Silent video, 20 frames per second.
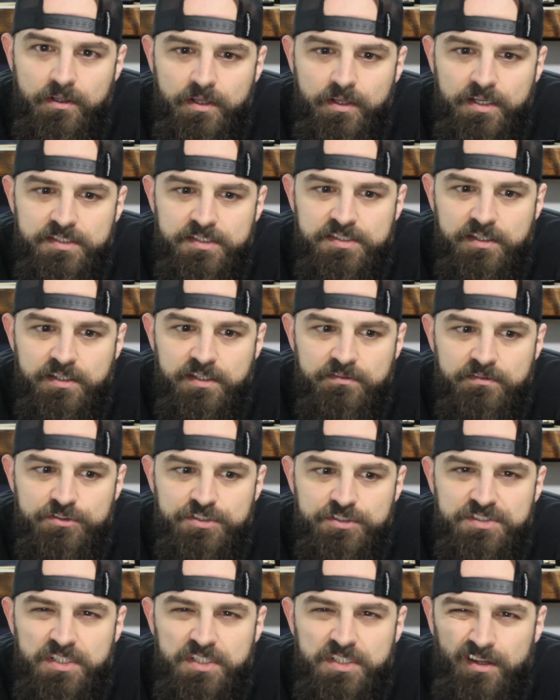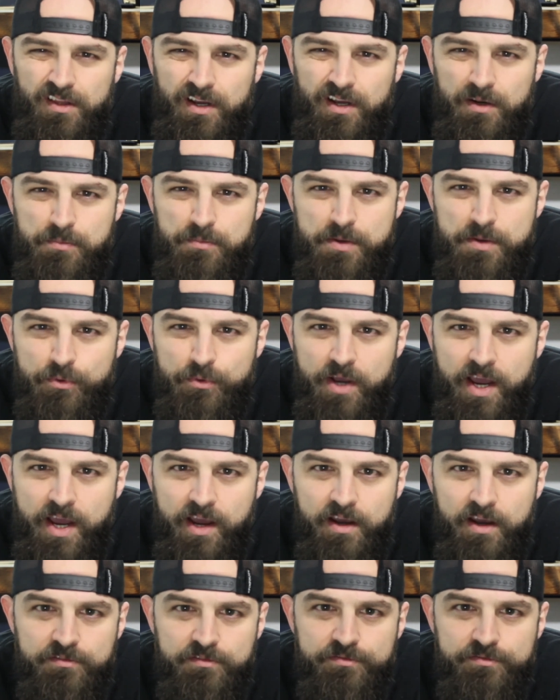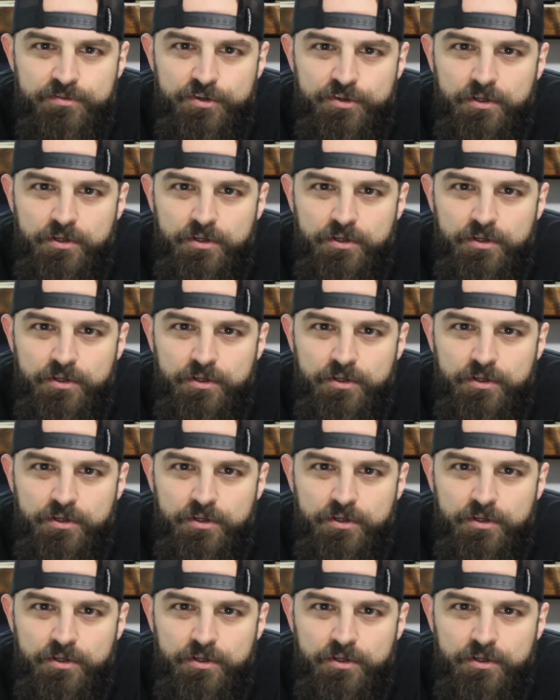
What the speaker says: Like I said, I've just seen a lot of people have,